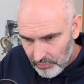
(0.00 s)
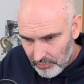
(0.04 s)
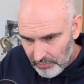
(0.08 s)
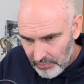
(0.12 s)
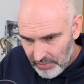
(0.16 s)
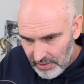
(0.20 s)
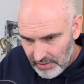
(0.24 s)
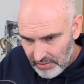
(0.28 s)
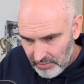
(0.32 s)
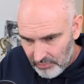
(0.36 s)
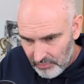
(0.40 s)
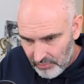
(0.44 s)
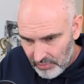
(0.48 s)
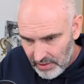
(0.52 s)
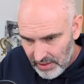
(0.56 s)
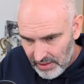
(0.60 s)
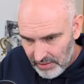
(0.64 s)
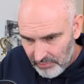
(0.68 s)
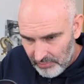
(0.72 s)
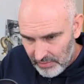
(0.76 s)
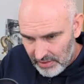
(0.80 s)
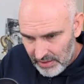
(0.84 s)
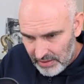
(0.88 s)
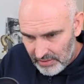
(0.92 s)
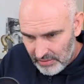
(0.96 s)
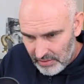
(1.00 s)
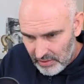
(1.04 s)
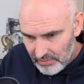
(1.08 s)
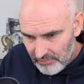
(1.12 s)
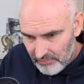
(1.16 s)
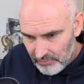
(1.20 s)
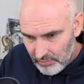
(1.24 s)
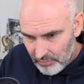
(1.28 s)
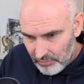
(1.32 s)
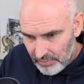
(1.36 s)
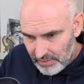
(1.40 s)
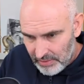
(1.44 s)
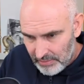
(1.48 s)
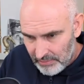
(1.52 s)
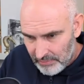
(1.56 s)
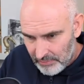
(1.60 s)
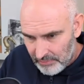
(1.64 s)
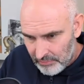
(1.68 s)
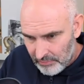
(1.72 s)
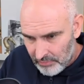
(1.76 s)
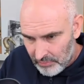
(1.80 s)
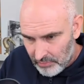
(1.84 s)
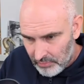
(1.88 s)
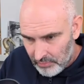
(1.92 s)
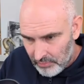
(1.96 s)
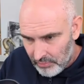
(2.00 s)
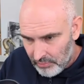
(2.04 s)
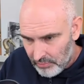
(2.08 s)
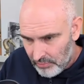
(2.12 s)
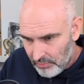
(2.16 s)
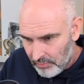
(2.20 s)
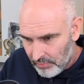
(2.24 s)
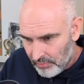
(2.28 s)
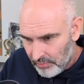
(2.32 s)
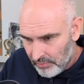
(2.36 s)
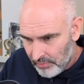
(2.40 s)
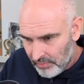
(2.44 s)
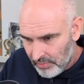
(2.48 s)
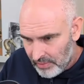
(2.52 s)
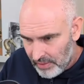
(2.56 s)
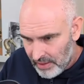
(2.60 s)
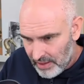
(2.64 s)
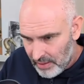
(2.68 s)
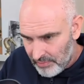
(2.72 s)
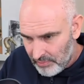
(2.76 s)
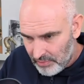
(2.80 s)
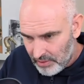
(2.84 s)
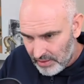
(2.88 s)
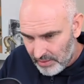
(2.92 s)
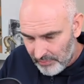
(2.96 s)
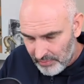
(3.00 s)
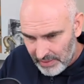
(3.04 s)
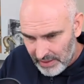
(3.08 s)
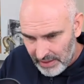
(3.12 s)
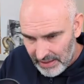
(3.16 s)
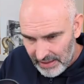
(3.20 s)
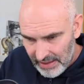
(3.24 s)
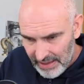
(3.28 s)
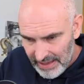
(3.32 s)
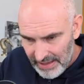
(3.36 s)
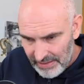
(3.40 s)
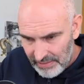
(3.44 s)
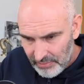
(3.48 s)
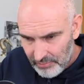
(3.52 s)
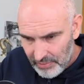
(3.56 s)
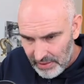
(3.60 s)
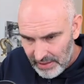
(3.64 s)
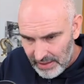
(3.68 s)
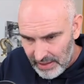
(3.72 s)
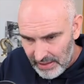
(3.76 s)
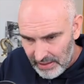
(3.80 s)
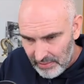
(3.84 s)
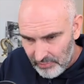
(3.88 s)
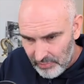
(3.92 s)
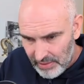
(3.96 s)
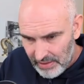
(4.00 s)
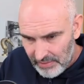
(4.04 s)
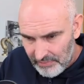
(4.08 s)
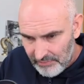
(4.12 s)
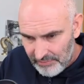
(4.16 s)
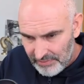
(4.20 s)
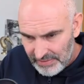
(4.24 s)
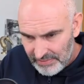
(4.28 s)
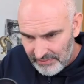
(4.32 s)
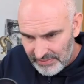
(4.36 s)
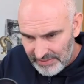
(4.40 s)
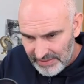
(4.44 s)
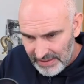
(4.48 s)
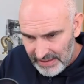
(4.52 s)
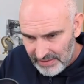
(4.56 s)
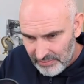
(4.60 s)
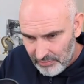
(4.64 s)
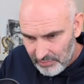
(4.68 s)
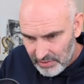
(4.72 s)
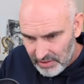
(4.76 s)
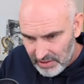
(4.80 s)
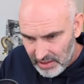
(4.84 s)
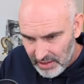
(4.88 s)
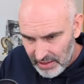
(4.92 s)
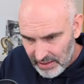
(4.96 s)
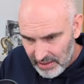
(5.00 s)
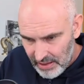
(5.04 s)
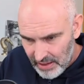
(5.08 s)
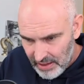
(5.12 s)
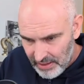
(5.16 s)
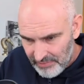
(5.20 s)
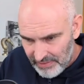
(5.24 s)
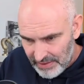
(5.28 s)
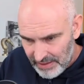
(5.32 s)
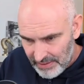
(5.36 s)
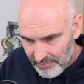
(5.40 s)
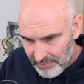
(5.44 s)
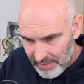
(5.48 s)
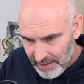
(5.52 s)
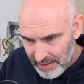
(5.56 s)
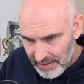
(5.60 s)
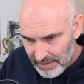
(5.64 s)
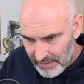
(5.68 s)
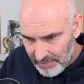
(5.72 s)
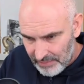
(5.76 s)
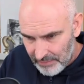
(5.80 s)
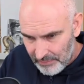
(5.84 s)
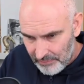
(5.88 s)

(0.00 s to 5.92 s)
That's really, really tough for me. I'm going to play a3 anyway. If he takes with check, I'll take back.